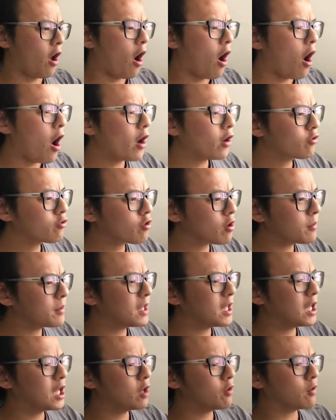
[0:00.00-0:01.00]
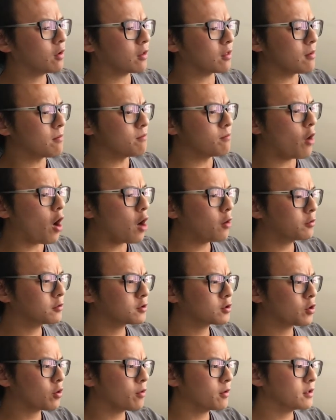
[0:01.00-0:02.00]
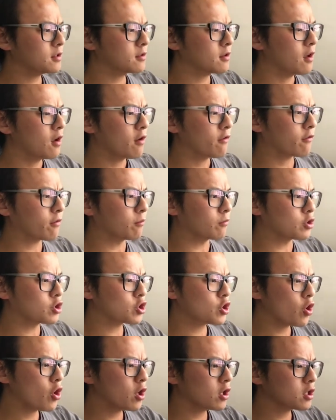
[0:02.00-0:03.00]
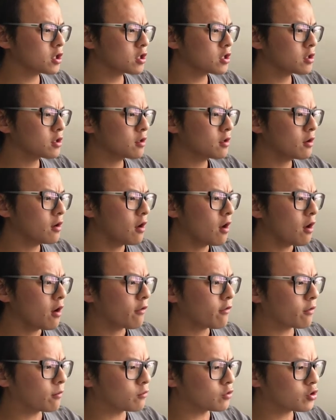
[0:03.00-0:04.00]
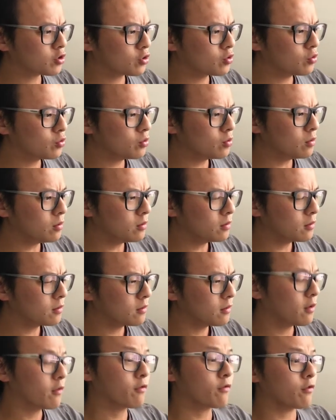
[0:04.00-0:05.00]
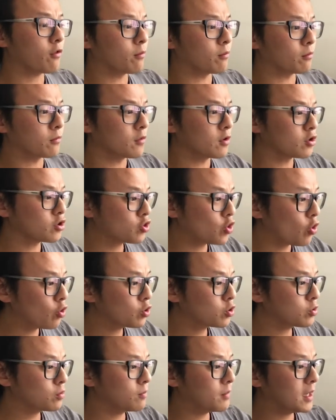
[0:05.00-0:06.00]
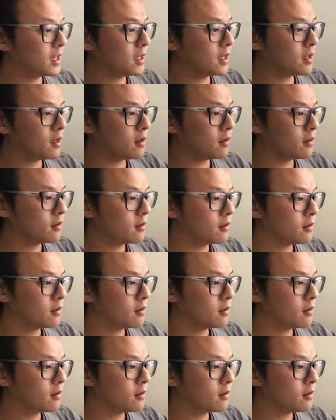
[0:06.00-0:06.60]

I grew up hearing the Bible stories from church, from school, from social media.